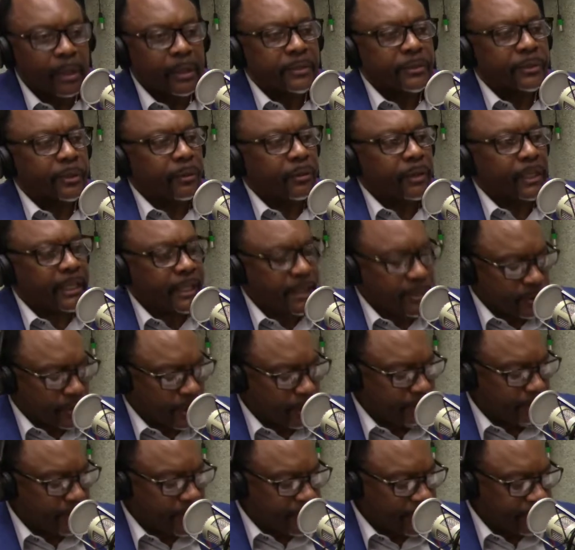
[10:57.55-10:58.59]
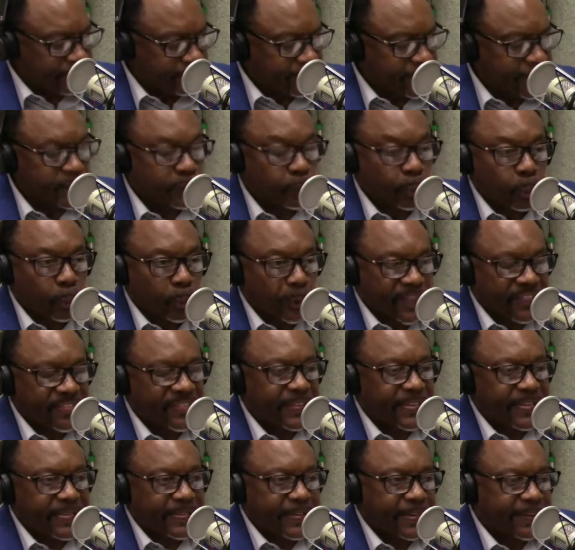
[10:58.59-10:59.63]
So these are benefits with
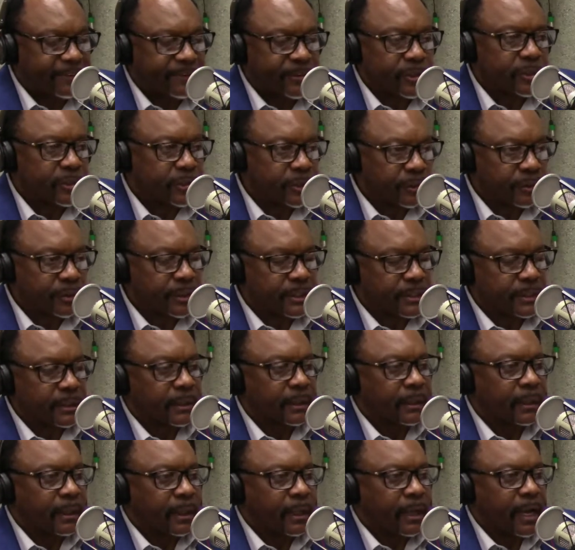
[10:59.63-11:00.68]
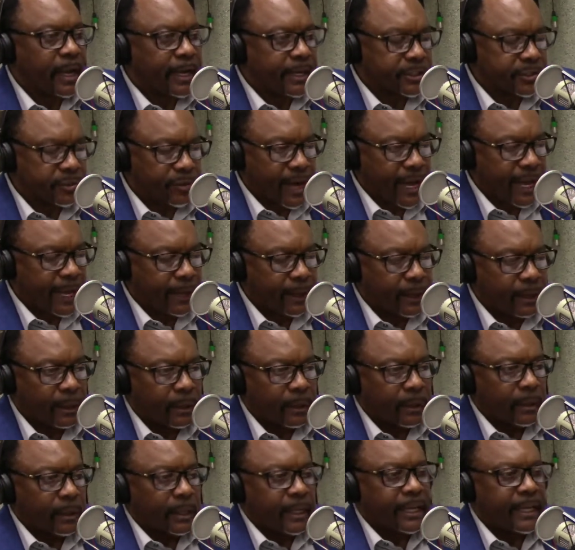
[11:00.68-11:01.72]
a life insurance contract.
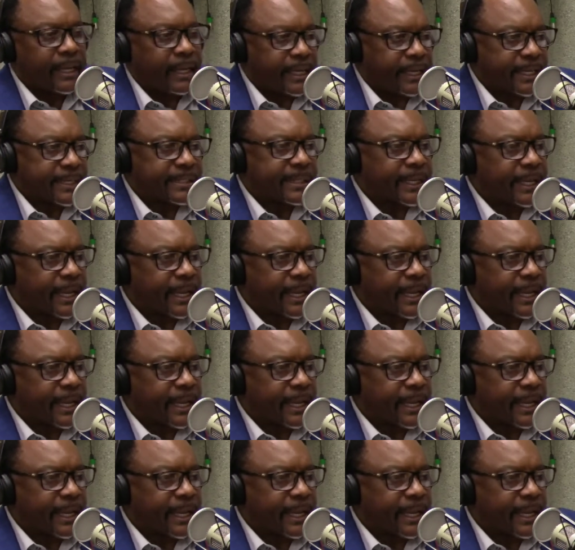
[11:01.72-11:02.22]
It is a